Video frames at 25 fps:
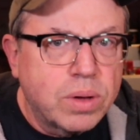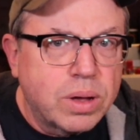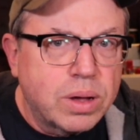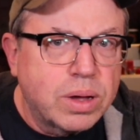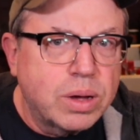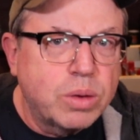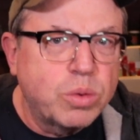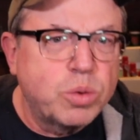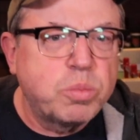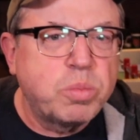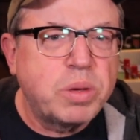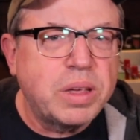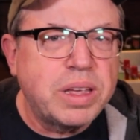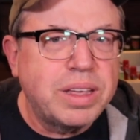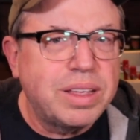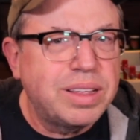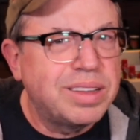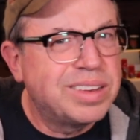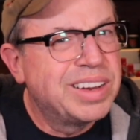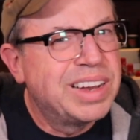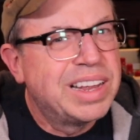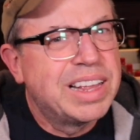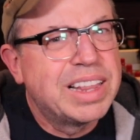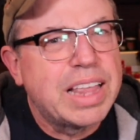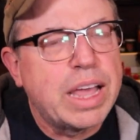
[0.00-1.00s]
That would
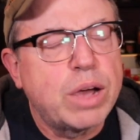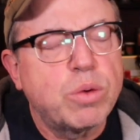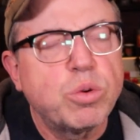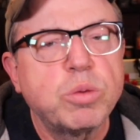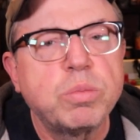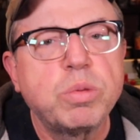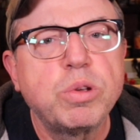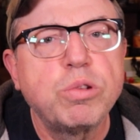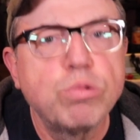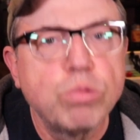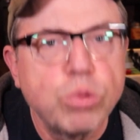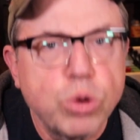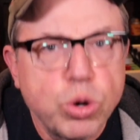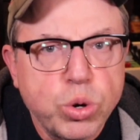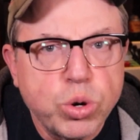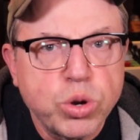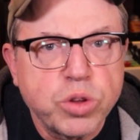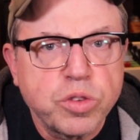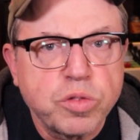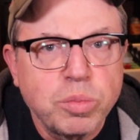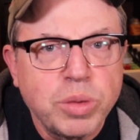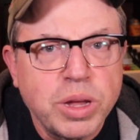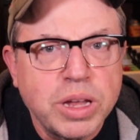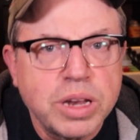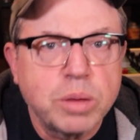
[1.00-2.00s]
be rude
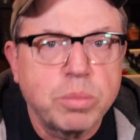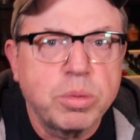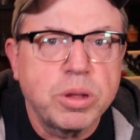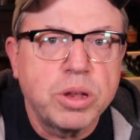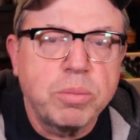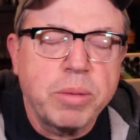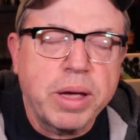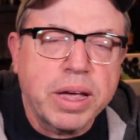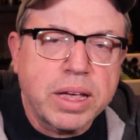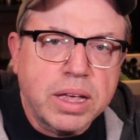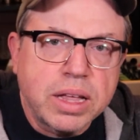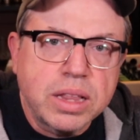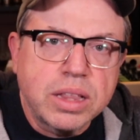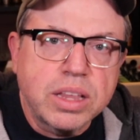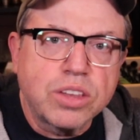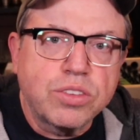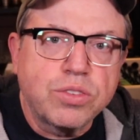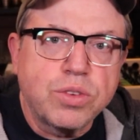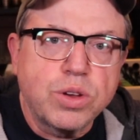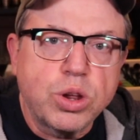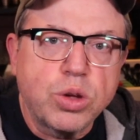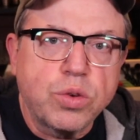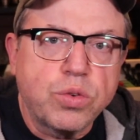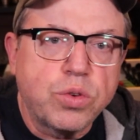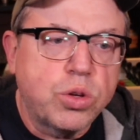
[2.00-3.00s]
of me to be making this
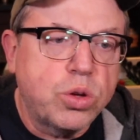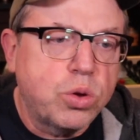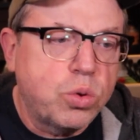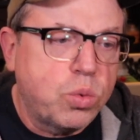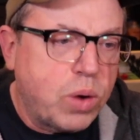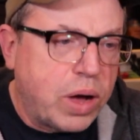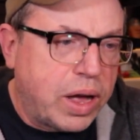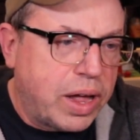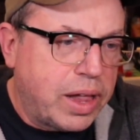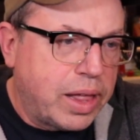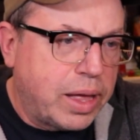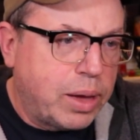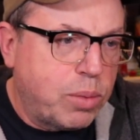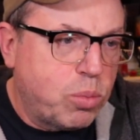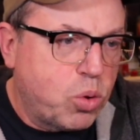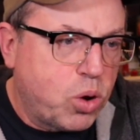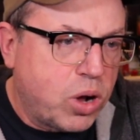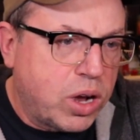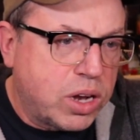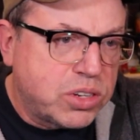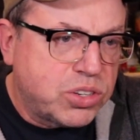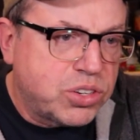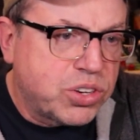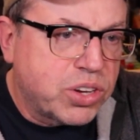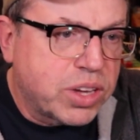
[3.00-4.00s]
video for you while I'm
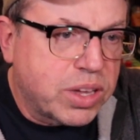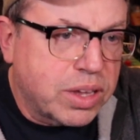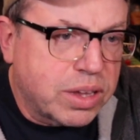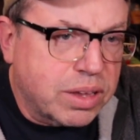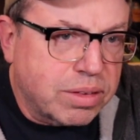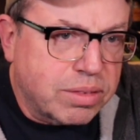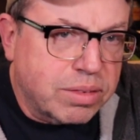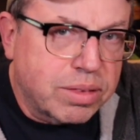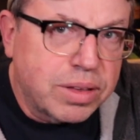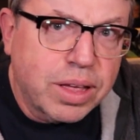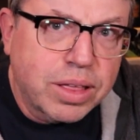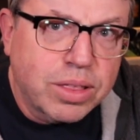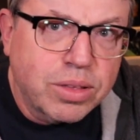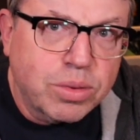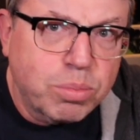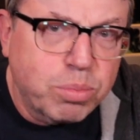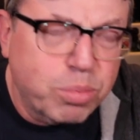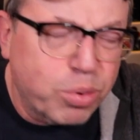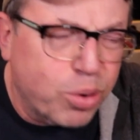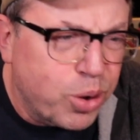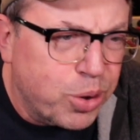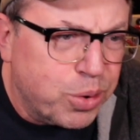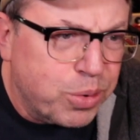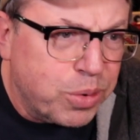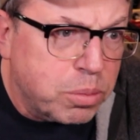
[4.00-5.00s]
watching another
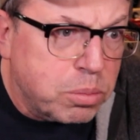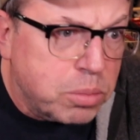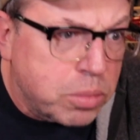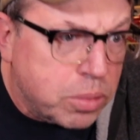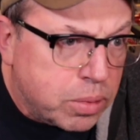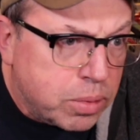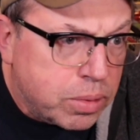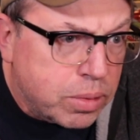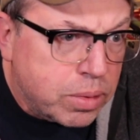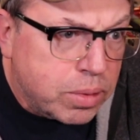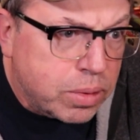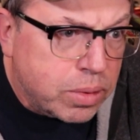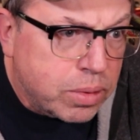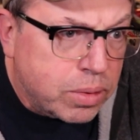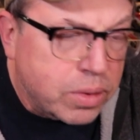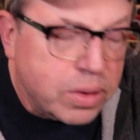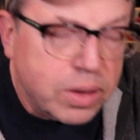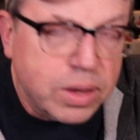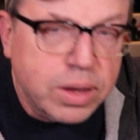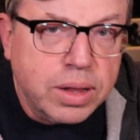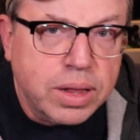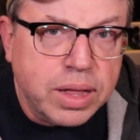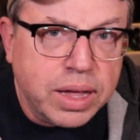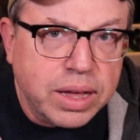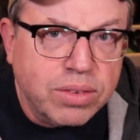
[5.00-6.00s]
program.
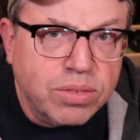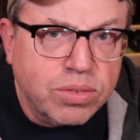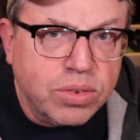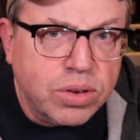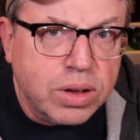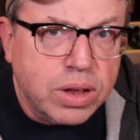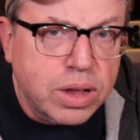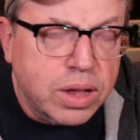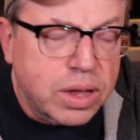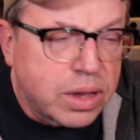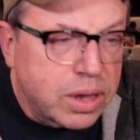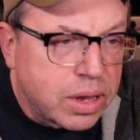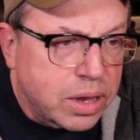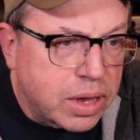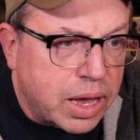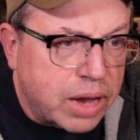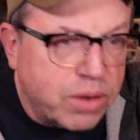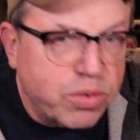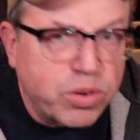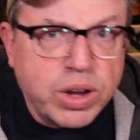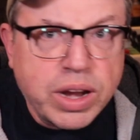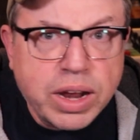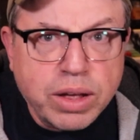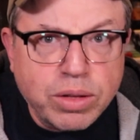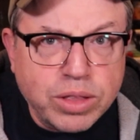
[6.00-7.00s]
Like
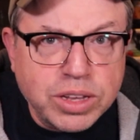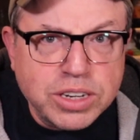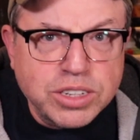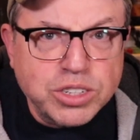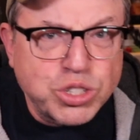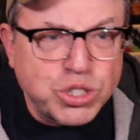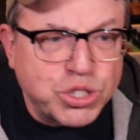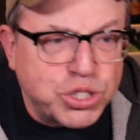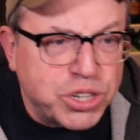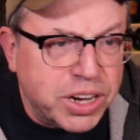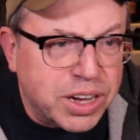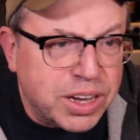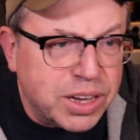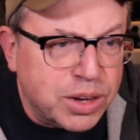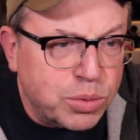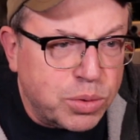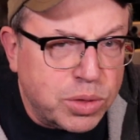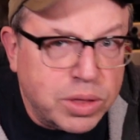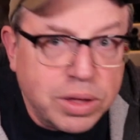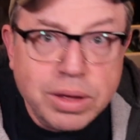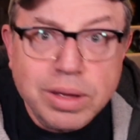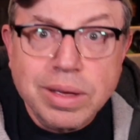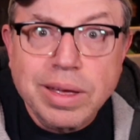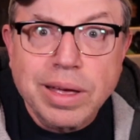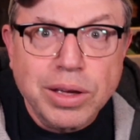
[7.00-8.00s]
every now and then just check in with
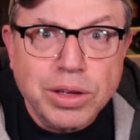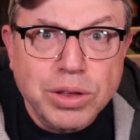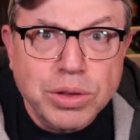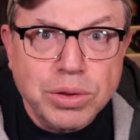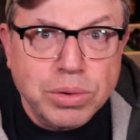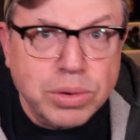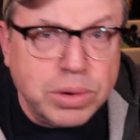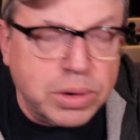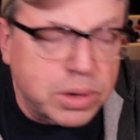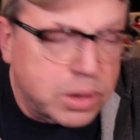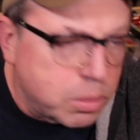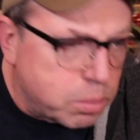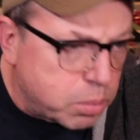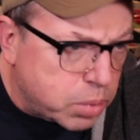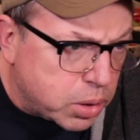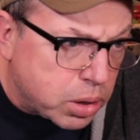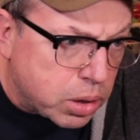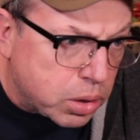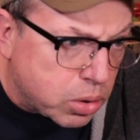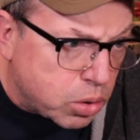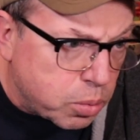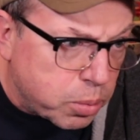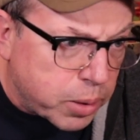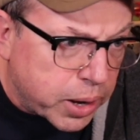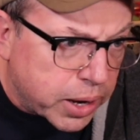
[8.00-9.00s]
you. How you doing? But
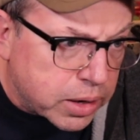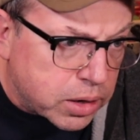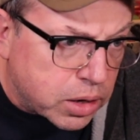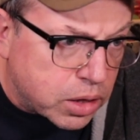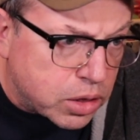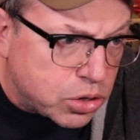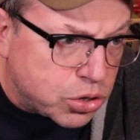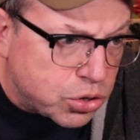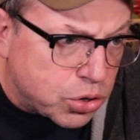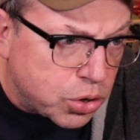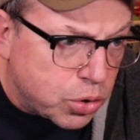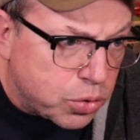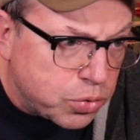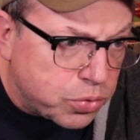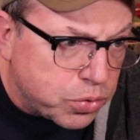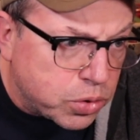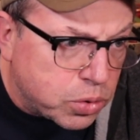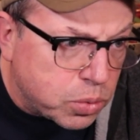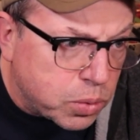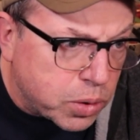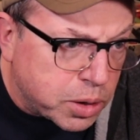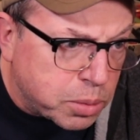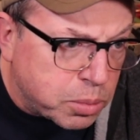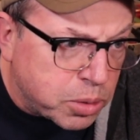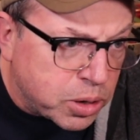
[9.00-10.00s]
I'd go back to the show for
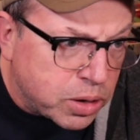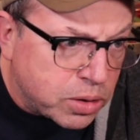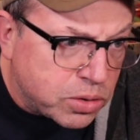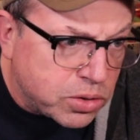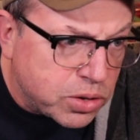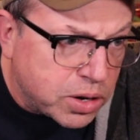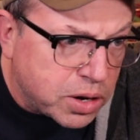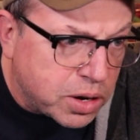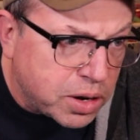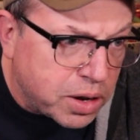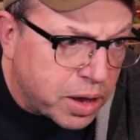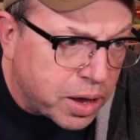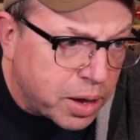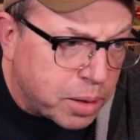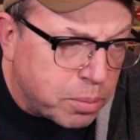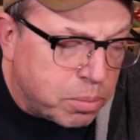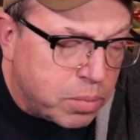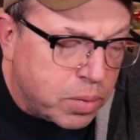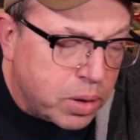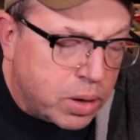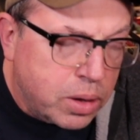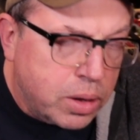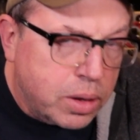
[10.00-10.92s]
20 minutes at a time.